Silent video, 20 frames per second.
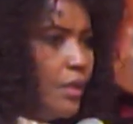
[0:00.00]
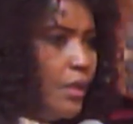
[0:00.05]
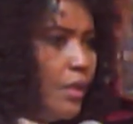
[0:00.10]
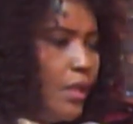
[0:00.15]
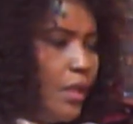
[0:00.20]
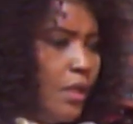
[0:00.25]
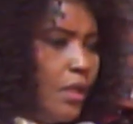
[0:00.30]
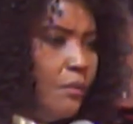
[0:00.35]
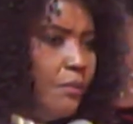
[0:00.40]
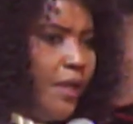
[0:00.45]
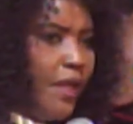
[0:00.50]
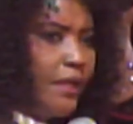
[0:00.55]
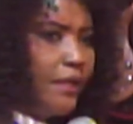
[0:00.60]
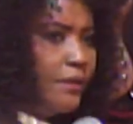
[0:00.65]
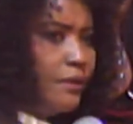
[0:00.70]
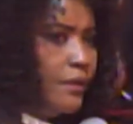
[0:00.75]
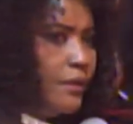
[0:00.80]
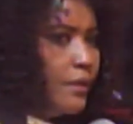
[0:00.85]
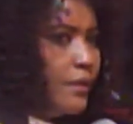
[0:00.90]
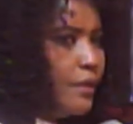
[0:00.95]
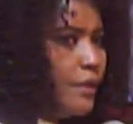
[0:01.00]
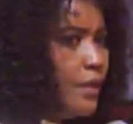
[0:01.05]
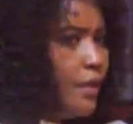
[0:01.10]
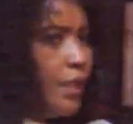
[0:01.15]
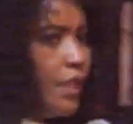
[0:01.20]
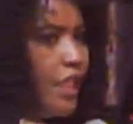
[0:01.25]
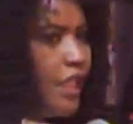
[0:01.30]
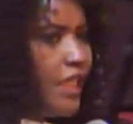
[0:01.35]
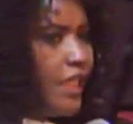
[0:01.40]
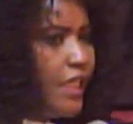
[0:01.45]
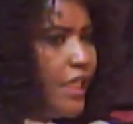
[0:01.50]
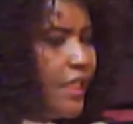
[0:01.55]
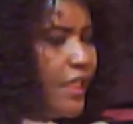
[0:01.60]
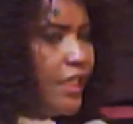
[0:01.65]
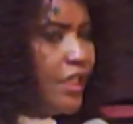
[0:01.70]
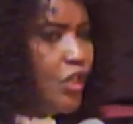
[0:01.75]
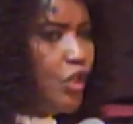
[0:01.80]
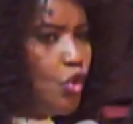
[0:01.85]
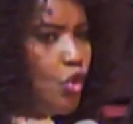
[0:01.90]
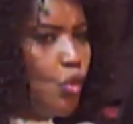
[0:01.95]
Amen.
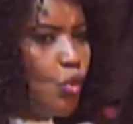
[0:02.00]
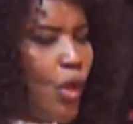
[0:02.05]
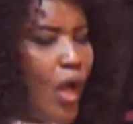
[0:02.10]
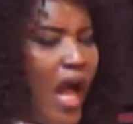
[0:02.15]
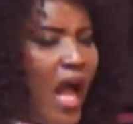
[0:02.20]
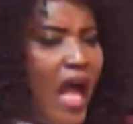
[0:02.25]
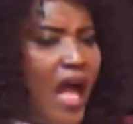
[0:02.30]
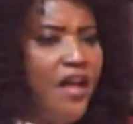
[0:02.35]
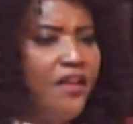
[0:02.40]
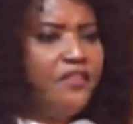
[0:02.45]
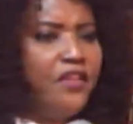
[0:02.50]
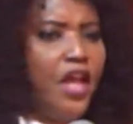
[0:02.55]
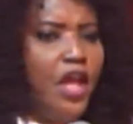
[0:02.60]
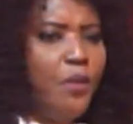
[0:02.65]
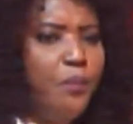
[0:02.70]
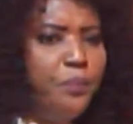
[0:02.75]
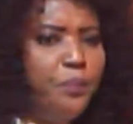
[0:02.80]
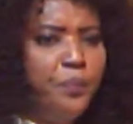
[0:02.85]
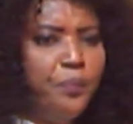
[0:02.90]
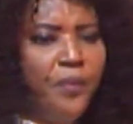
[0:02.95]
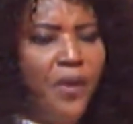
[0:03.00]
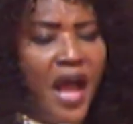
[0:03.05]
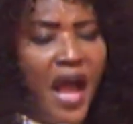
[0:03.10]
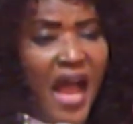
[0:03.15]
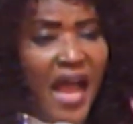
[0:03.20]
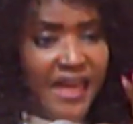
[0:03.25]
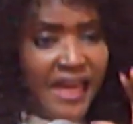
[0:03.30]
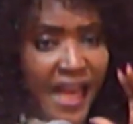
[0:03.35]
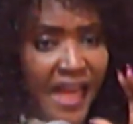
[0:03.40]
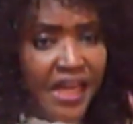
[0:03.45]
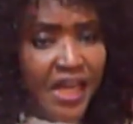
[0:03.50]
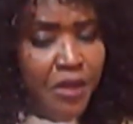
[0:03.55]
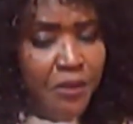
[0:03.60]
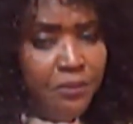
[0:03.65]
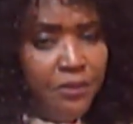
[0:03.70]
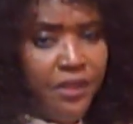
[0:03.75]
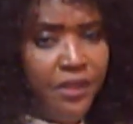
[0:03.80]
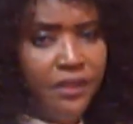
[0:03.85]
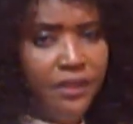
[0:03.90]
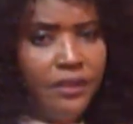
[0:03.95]
You have an
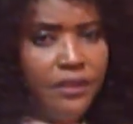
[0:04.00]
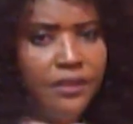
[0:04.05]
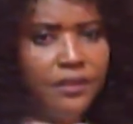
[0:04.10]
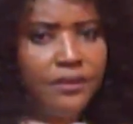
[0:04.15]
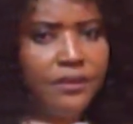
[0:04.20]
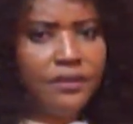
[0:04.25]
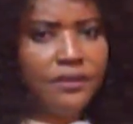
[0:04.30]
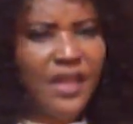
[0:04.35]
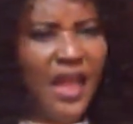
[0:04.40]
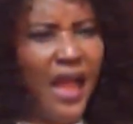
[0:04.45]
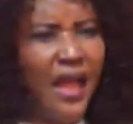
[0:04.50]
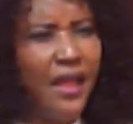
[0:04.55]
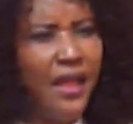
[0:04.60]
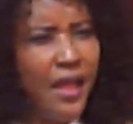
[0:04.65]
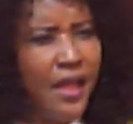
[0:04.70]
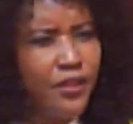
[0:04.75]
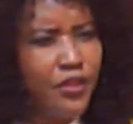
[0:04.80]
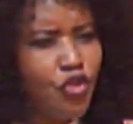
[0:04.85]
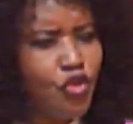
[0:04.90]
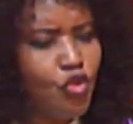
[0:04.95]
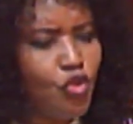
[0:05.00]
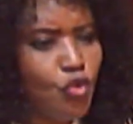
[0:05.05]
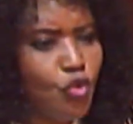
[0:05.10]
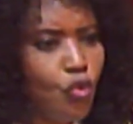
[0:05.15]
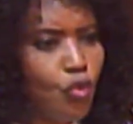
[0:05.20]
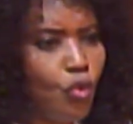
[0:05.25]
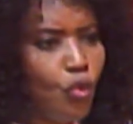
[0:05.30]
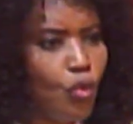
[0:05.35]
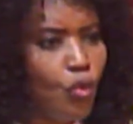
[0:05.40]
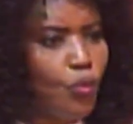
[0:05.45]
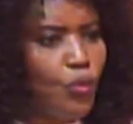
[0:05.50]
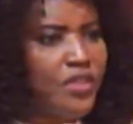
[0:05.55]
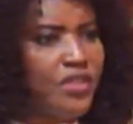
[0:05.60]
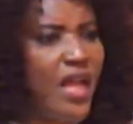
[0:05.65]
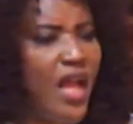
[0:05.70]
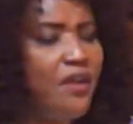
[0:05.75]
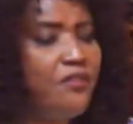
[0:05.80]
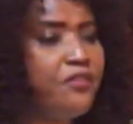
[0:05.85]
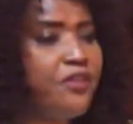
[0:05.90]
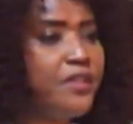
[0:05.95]
enemy that hates you with
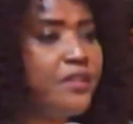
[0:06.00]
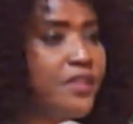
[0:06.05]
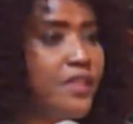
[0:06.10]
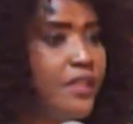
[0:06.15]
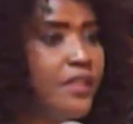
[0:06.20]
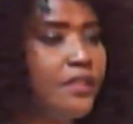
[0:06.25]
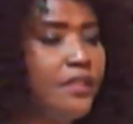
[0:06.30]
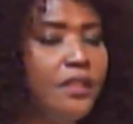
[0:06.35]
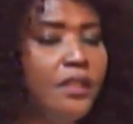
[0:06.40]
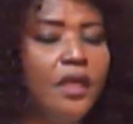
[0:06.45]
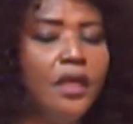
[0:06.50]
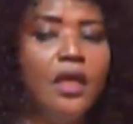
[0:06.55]
everything.